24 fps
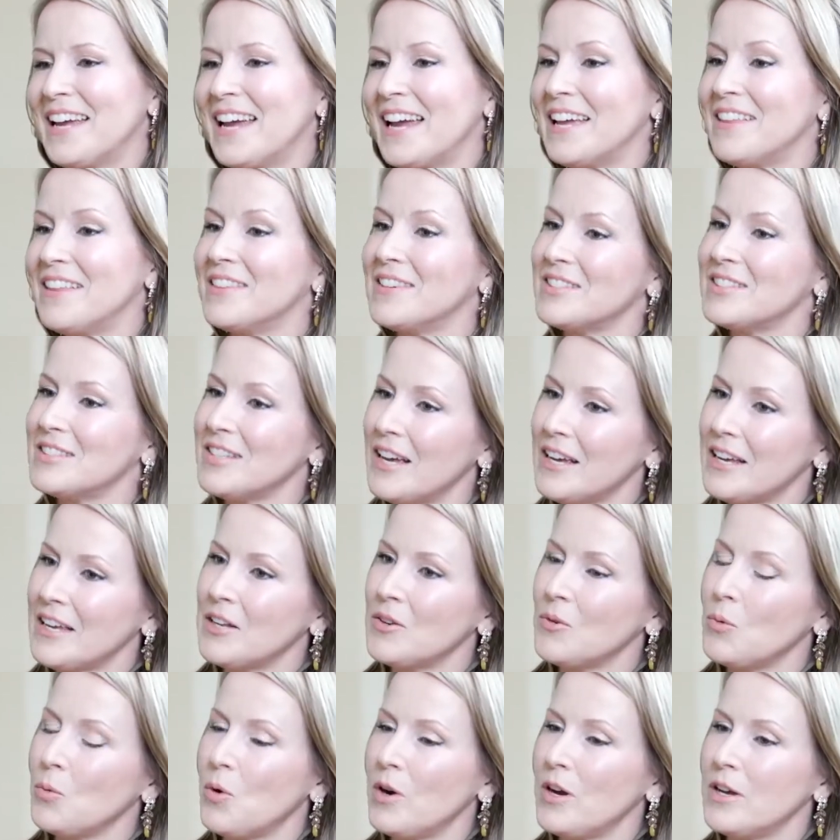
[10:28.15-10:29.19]
And the second
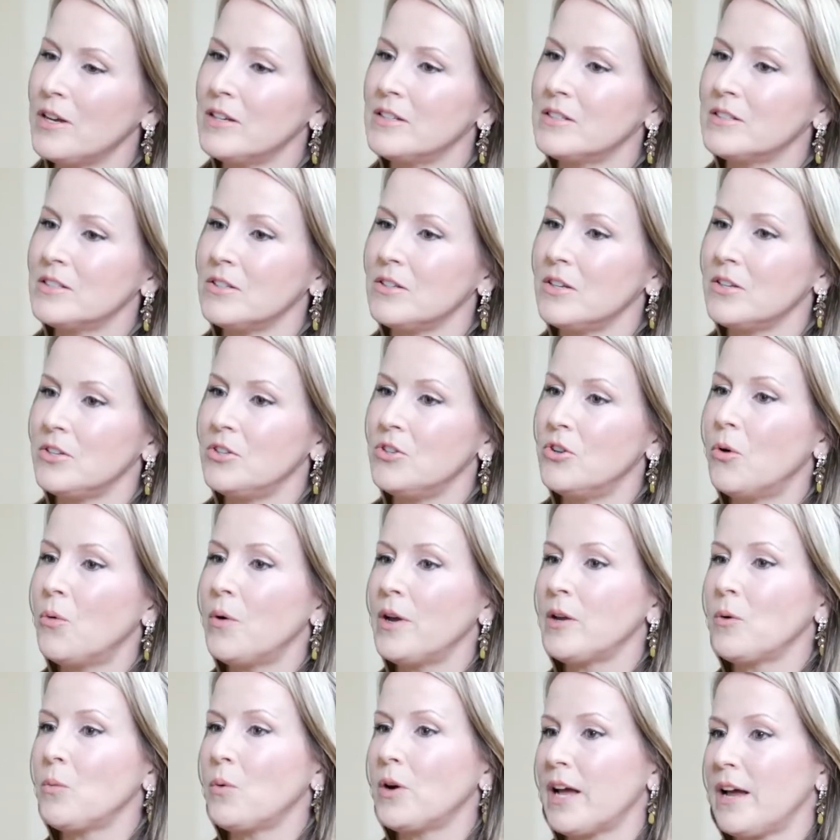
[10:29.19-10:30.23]
was
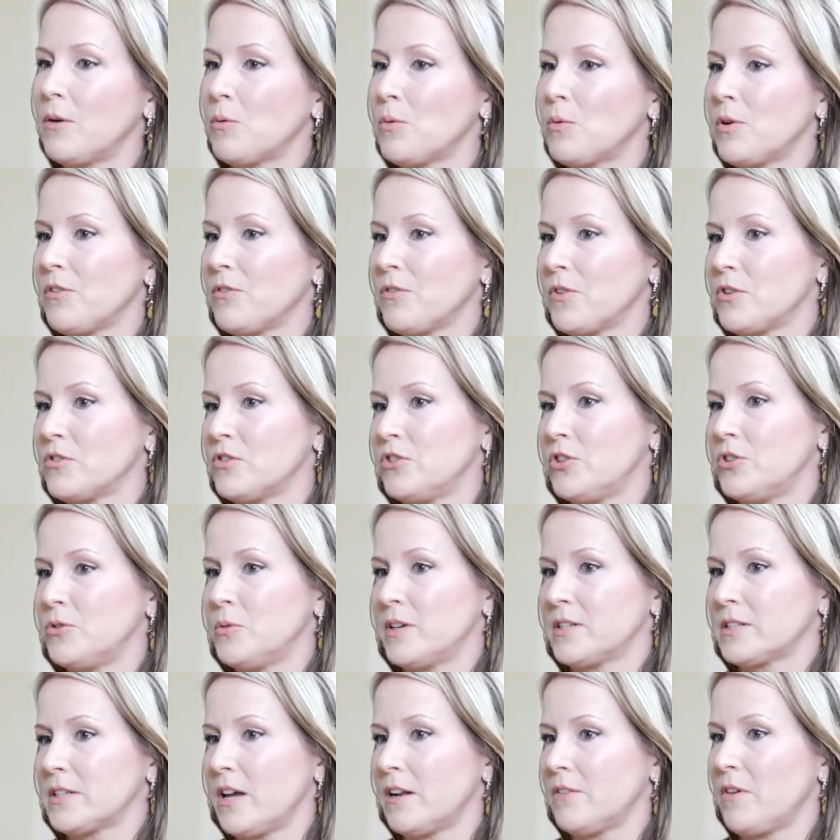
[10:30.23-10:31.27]
knowing what I refer to
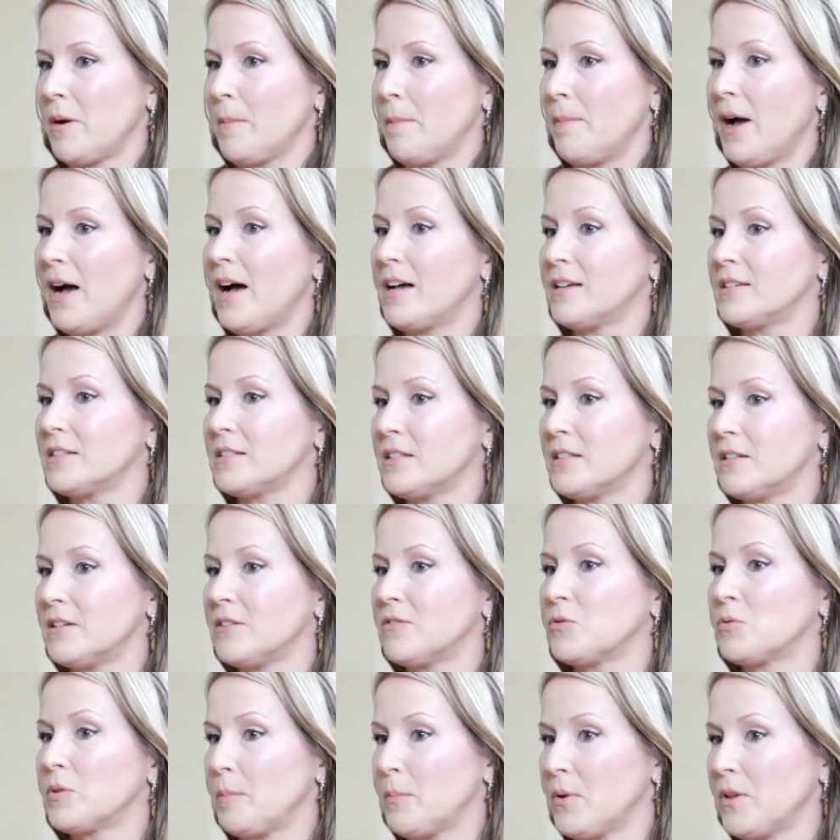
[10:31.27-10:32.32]
as kind of a positive
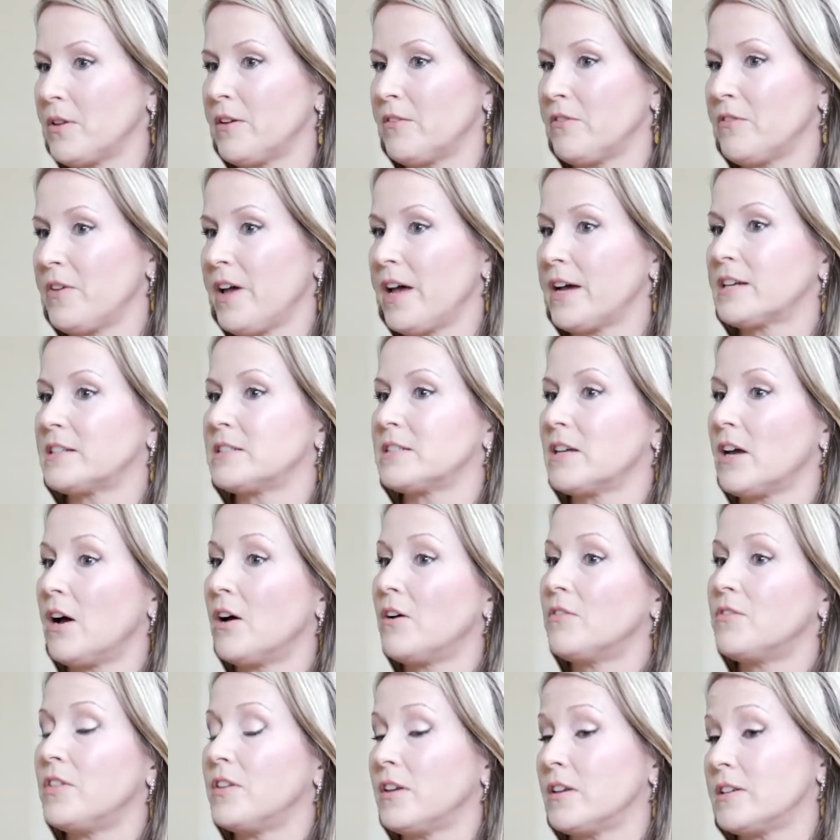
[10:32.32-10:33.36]
ripple effect
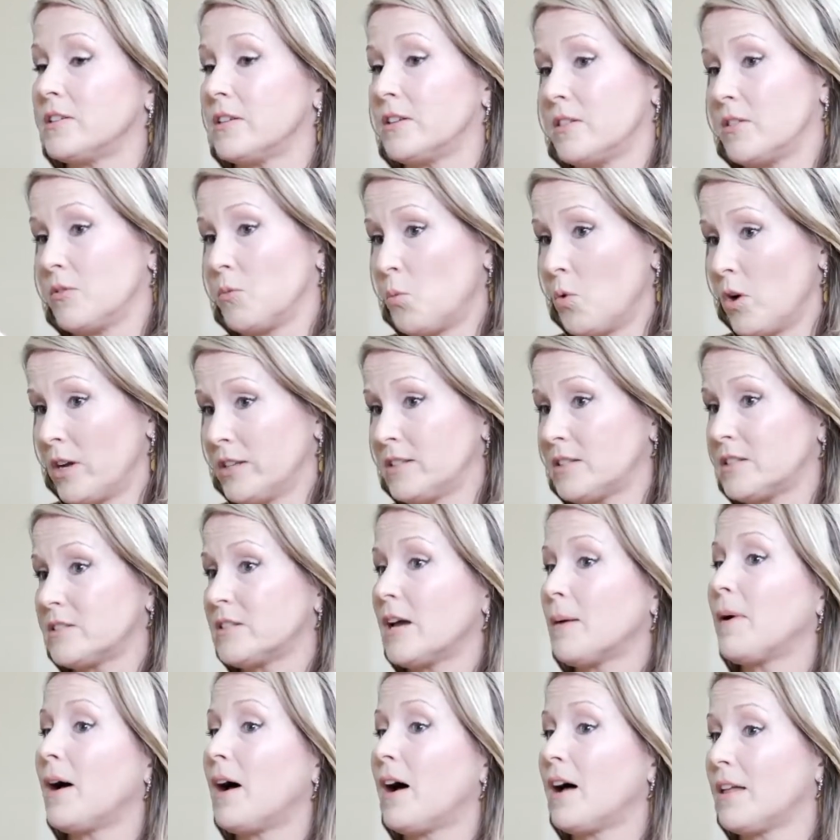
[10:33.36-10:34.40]
of the one
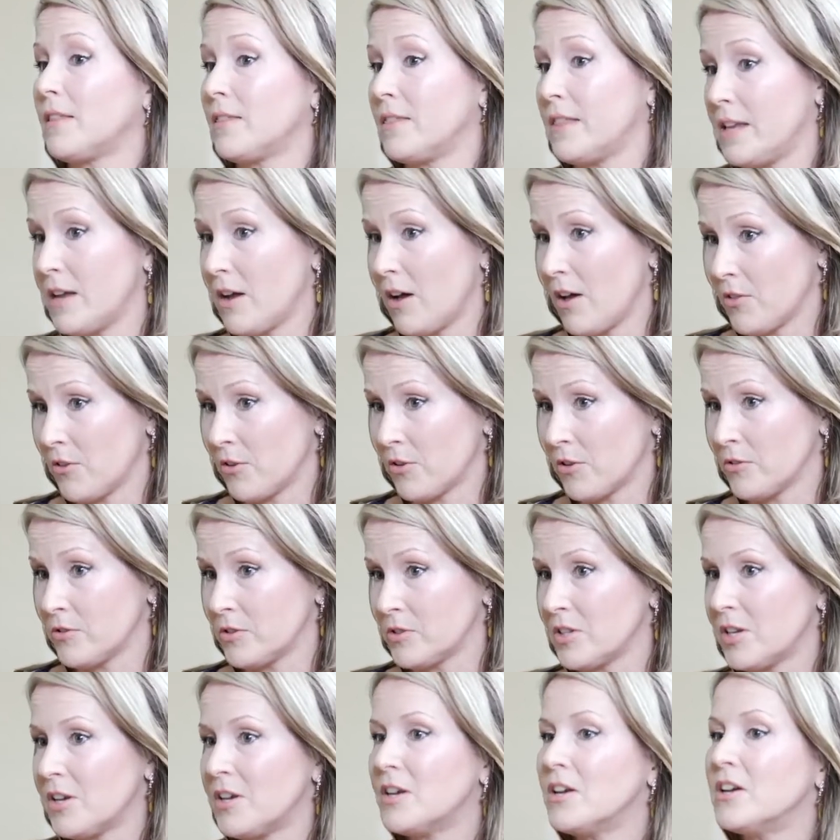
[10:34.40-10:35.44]
step on the
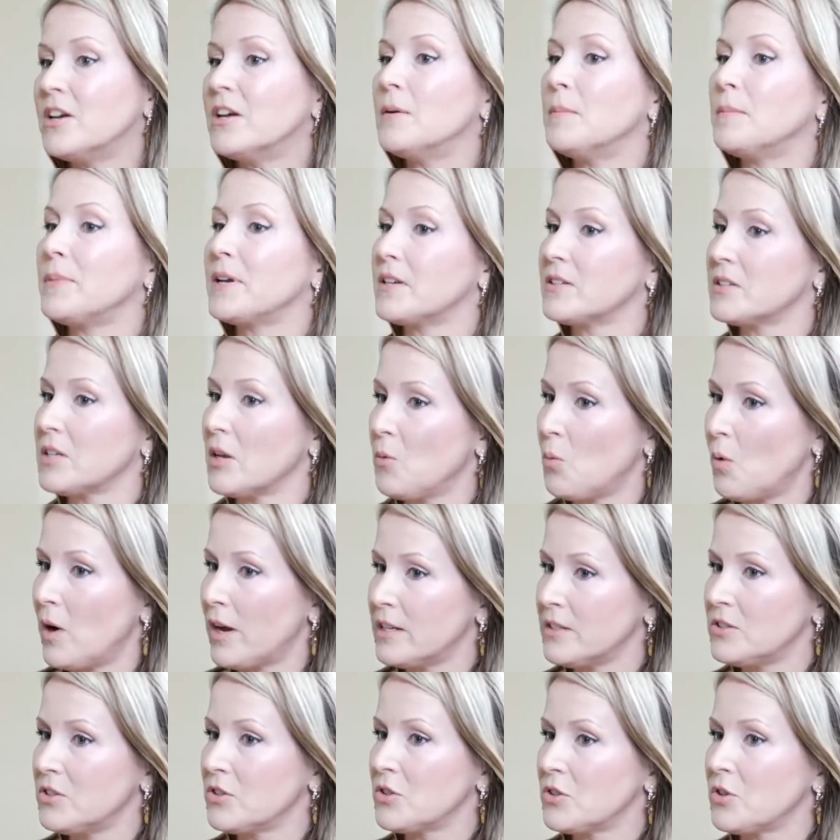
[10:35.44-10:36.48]
others, because I
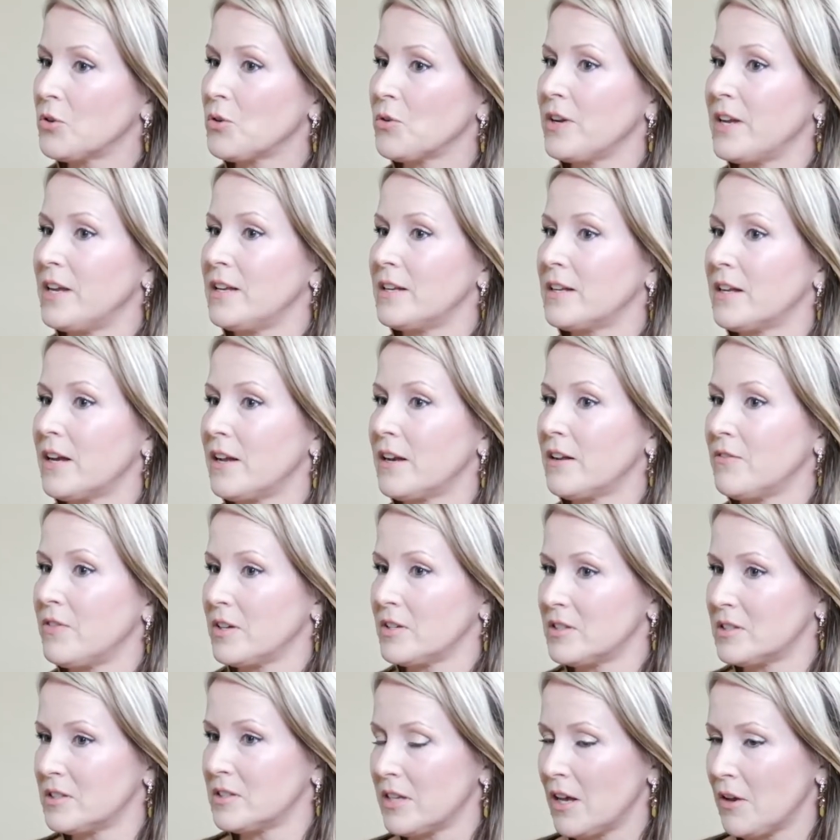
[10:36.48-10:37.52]
wanted to create kind of a
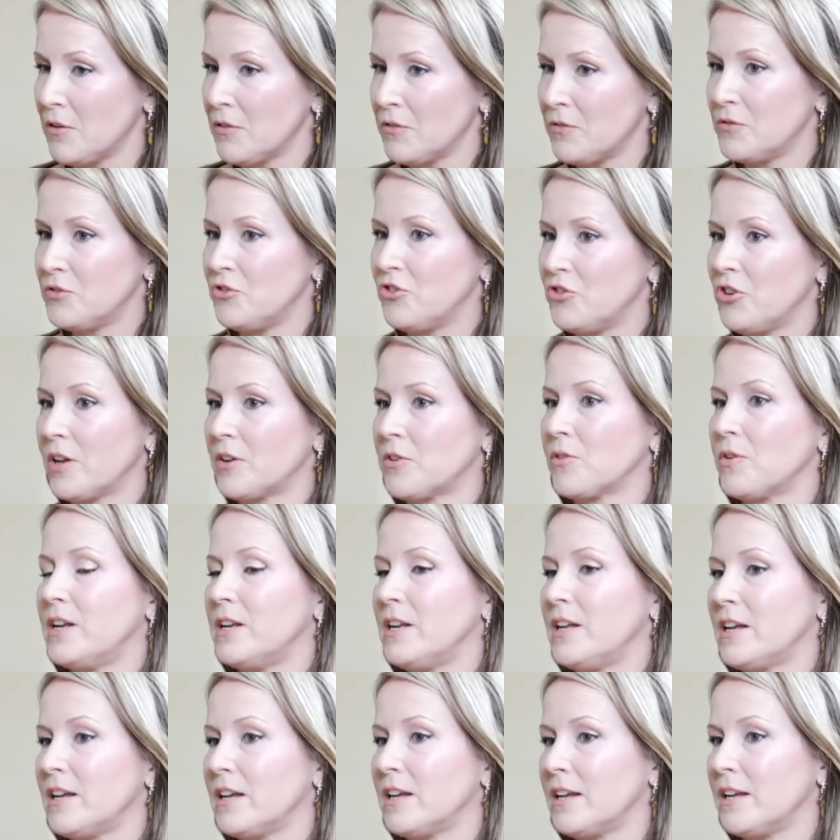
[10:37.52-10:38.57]

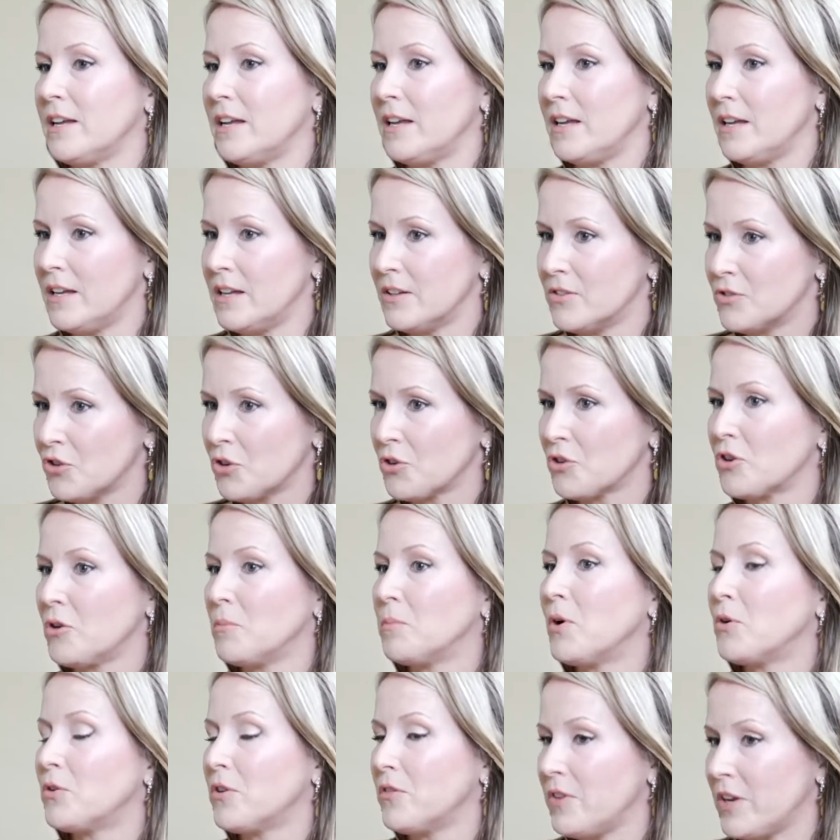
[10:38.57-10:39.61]
self-generating internal
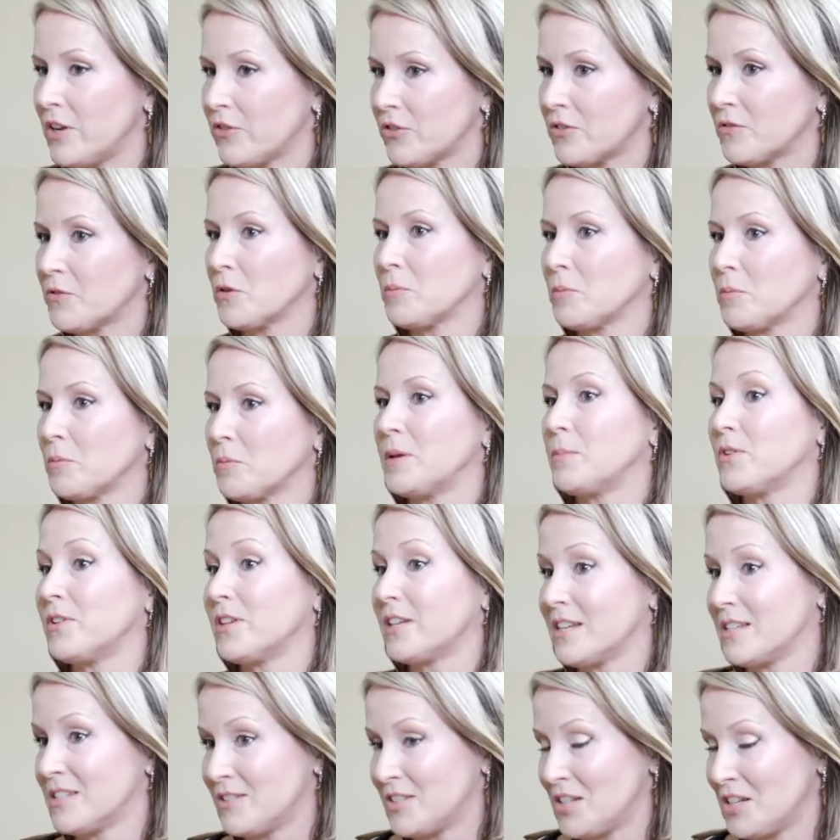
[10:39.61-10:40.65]
motivation for people to
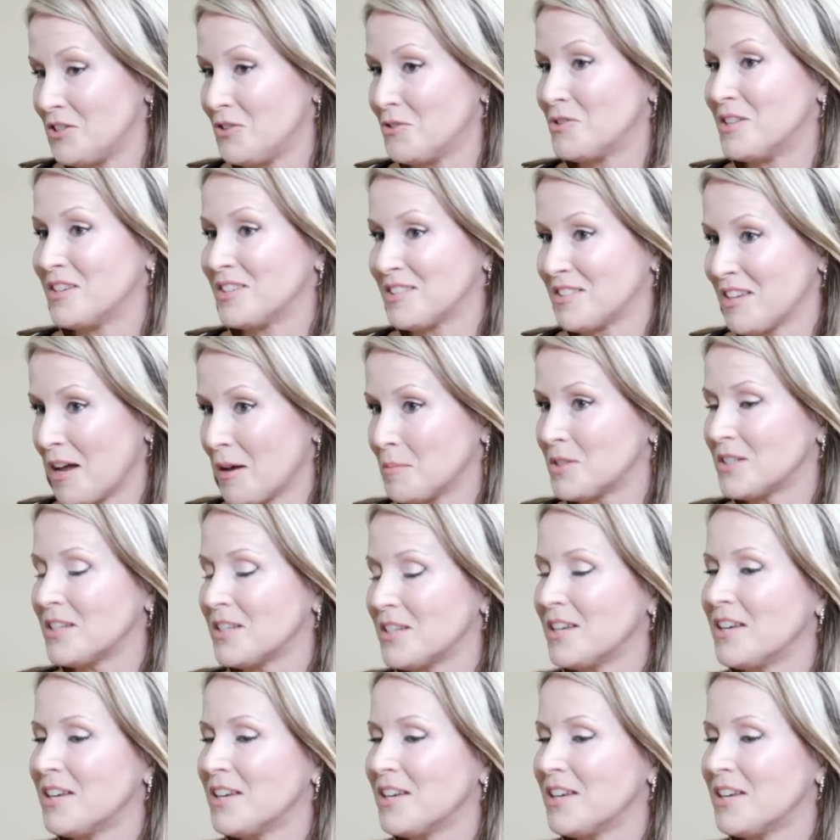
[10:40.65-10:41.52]
continue the steps.